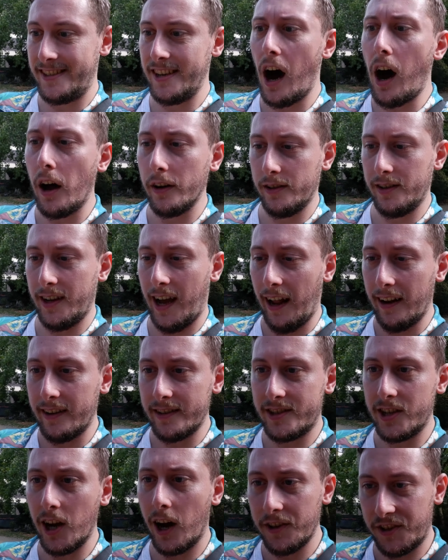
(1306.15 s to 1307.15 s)
done
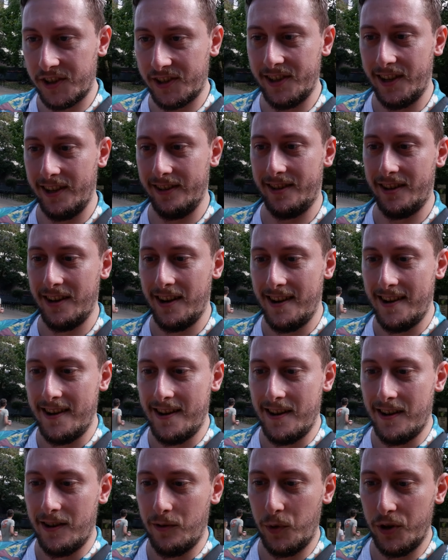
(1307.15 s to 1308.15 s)
and dusted,
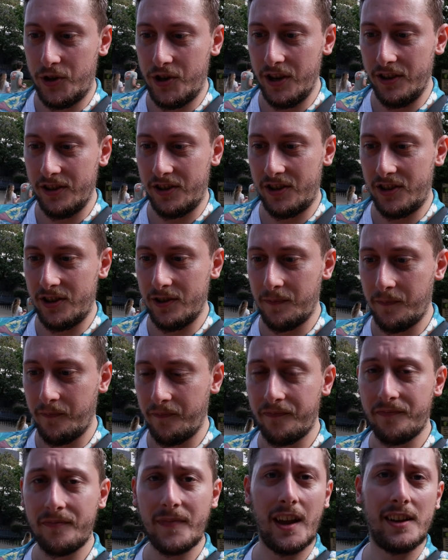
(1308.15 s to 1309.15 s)
which is
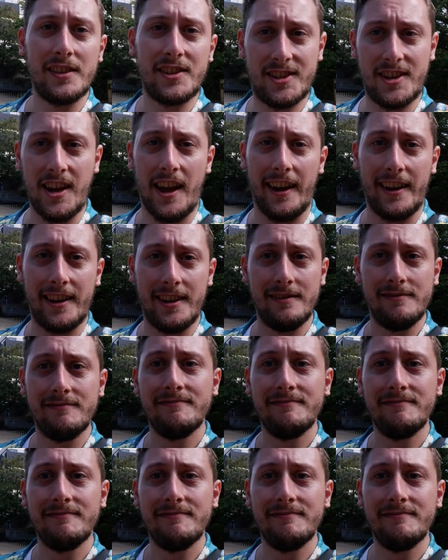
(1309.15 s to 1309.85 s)
sick.